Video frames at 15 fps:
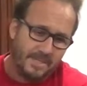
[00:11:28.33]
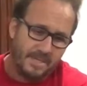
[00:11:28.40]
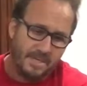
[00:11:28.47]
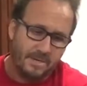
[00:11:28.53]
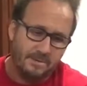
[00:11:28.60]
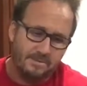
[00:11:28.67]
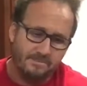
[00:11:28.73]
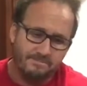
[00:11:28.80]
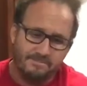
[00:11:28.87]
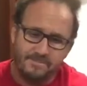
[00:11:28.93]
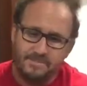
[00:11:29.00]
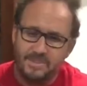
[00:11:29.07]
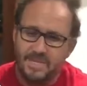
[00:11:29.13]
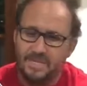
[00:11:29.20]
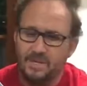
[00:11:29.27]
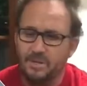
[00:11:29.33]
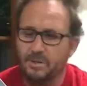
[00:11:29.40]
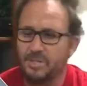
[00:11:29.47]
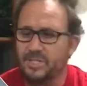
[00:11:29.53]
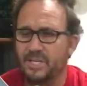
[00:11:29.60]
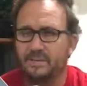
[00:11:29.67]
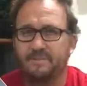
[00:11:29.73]
you know,
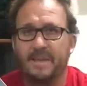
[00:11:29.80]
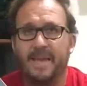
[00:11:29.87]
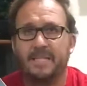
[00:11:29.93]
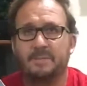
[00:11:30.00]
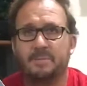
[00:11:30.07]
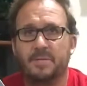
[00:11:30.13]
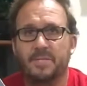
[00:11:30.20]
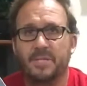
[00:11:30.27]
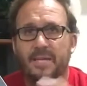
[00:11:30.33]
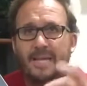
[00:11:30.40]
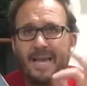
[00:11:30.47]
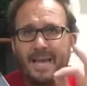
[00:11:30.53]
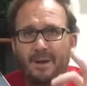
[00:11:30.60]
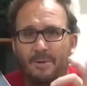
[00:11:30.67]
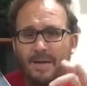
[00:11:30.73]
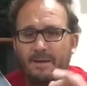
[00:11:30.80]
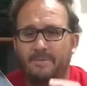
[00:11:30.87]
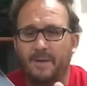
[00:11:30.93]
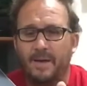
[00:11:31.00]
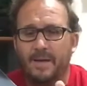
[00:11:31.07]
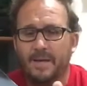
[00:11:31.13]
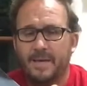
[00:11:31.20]
technology advanced machine.
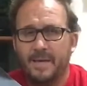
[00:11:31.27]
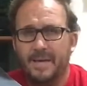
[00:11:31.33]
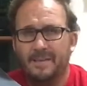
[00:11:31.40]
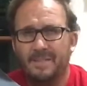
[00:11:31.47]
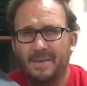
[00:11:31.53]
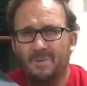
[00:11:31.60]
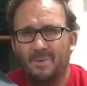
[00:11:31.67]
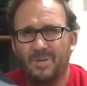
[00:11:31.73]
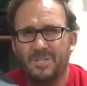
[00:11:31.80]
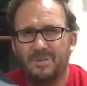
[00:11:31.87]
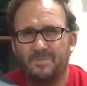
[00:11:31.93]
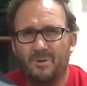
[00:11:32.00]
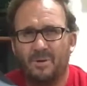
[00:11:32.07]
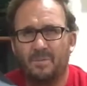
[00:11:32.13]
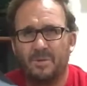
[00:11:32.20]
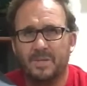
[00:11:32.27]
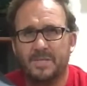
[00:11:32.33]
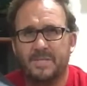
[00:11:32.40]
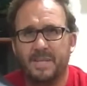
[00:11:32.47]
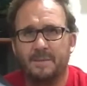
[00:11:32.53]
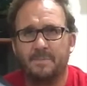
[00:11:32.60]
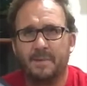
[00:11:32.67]
However, there was some problem with
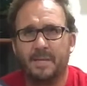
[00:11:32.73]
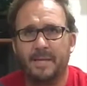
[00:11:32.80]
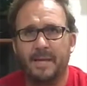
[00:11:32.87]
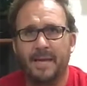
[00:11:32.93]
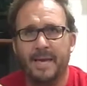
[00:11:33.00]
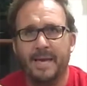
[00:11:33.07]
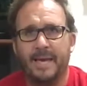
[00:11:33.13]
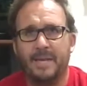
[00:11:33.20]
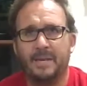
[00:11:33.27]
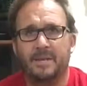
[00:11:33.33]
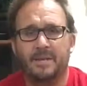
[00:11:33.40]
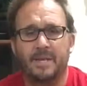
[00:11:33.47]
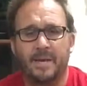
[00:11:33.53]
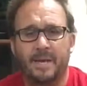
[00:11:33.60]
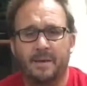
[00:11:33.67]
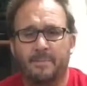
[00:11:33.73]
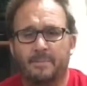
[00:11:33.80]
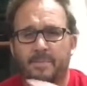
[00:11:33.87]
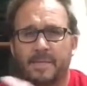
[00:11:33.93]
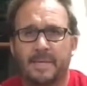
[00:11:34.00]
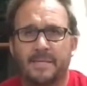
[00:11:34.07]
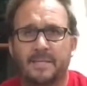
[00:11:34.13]
assembly,
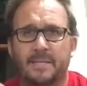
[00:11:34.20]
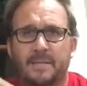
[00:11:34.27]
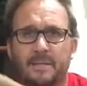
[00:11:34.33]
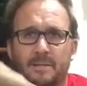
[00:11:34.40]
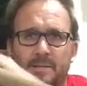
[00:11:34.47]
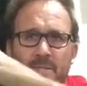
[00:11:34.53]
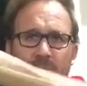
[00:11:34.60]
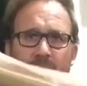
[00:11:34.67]
and these little